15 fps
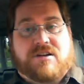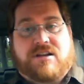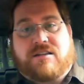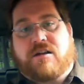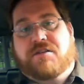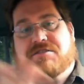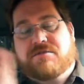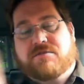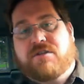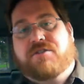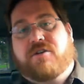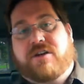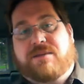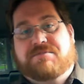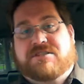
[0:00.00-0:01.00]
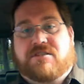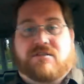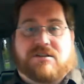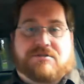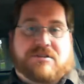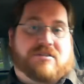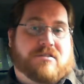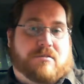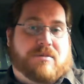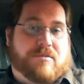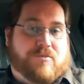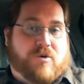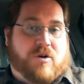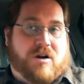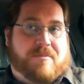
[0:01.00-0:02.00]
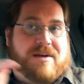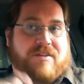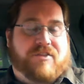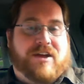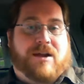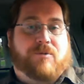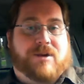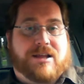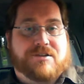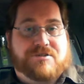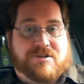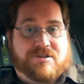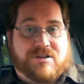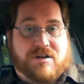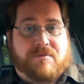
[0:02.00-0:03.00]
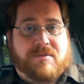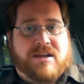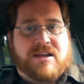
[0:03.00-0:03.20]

And then also in the 3rd episode, there was a little bit more about that relationship.